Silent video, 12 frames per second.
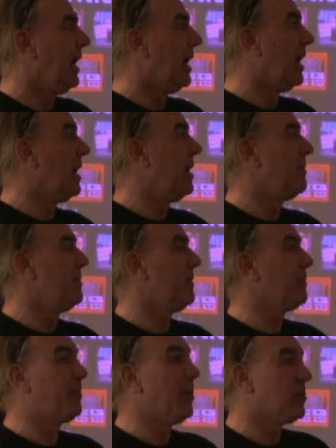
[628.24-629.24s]

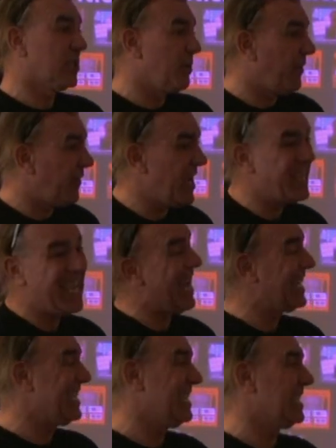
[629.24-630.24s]
But to be fair, they
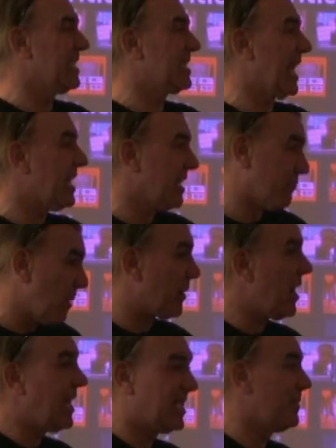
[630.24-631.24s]
hadn't
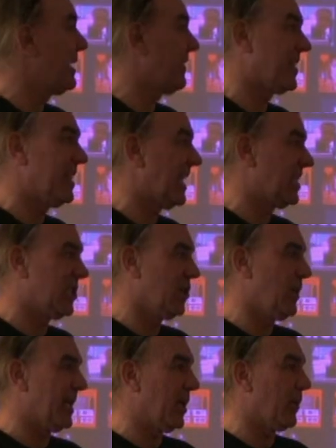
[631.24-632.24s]
replied to me after letter
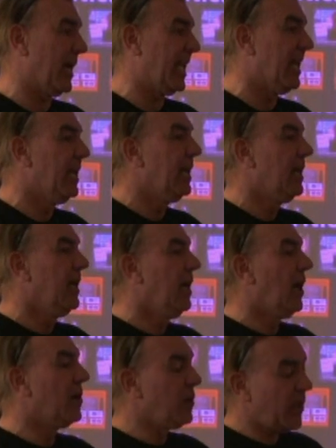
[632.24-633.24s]
2 anyway.
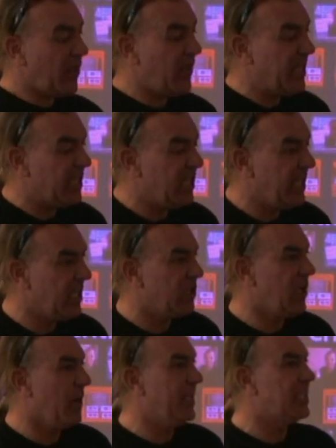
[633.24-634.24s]
Another thing you need
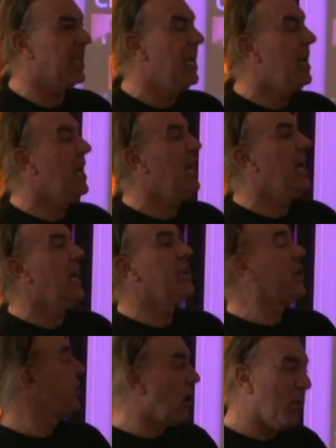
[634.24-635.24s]
to know is
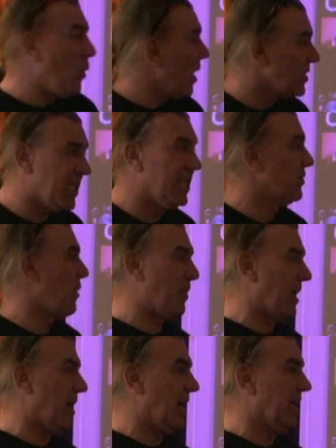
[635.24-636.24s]
you're not wanting a
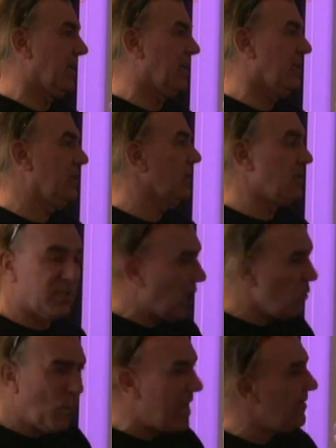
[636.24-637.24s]
reply.
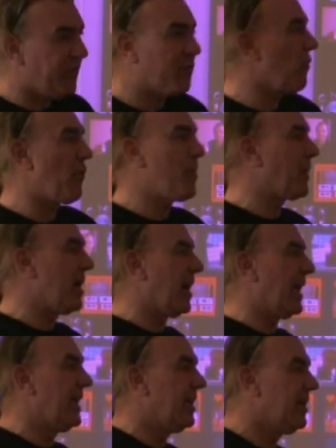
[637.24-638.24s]
Don't wait for a
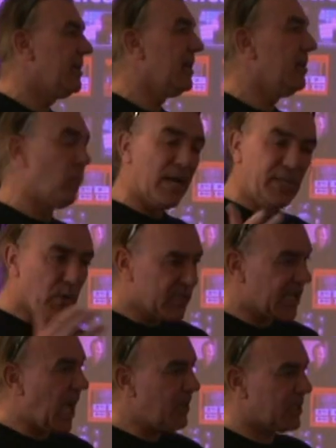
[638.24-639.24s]
reply. When your
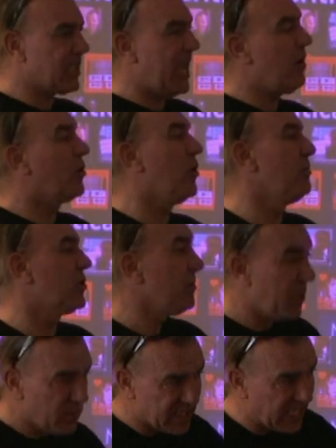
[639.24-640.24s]
time scale comes
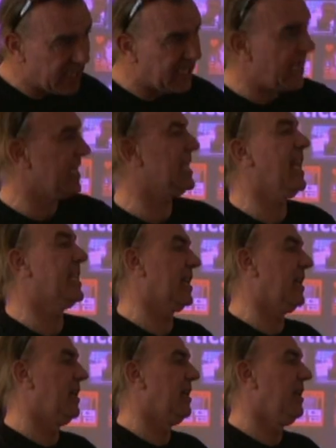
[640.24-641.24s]
up, you send the next
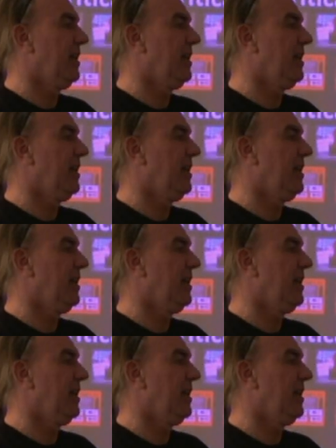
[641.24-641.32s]
letter.